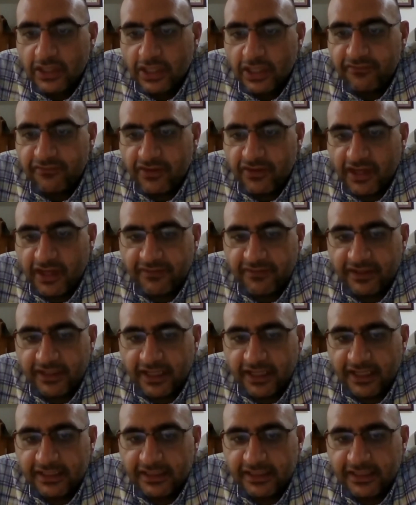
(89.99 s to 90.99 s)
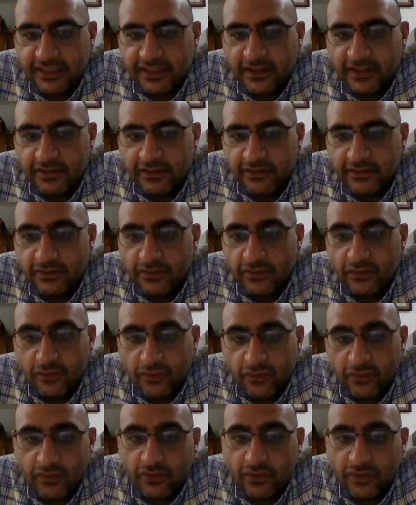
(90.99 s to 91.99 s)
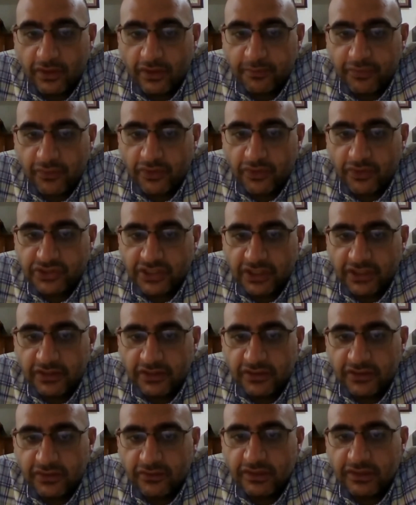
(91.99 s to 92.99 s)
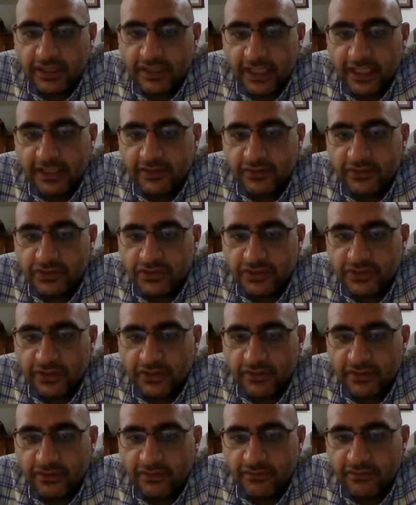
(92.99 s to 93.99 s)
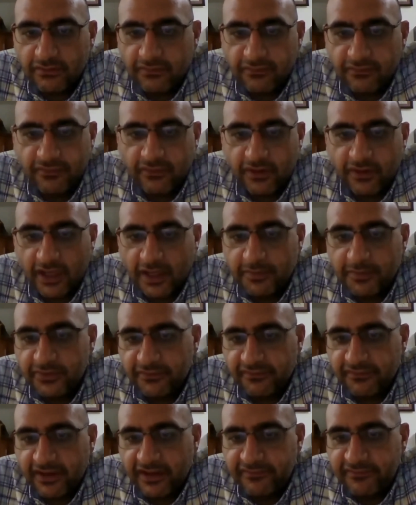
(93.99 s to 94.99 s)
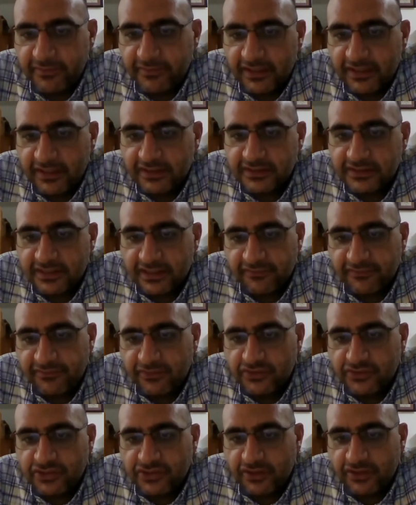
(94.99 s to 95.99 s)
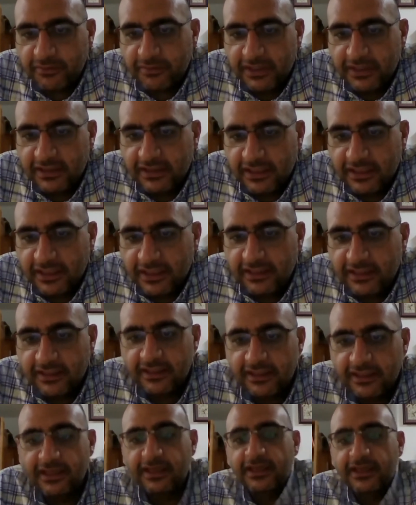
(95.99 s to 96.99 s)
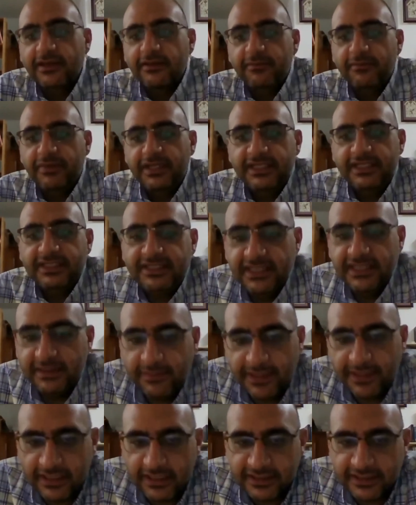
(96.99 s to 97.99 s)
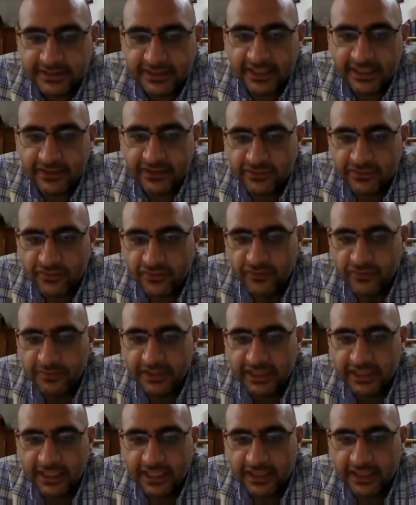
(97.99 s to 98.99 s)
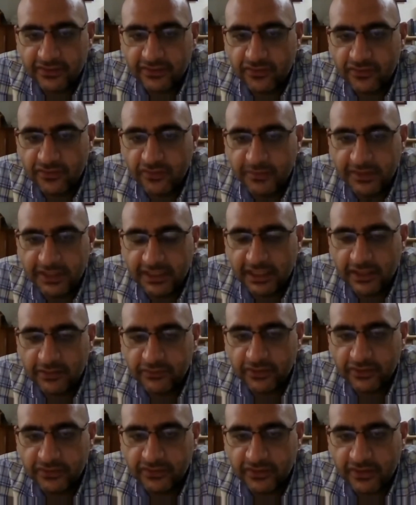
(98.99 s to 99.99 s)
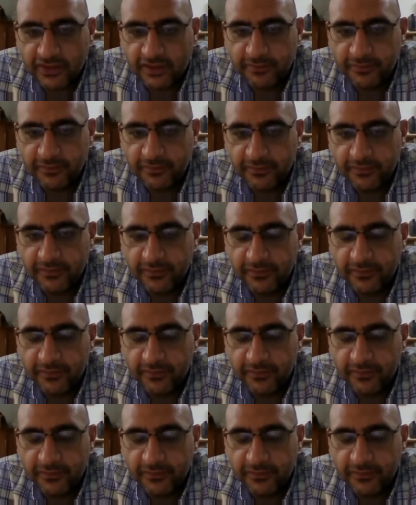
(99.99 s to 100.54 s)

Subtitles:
If you have an idea or a project you'd like to share for up to 5 minutes in a future meeting, please email us at kumi@kuminow.com.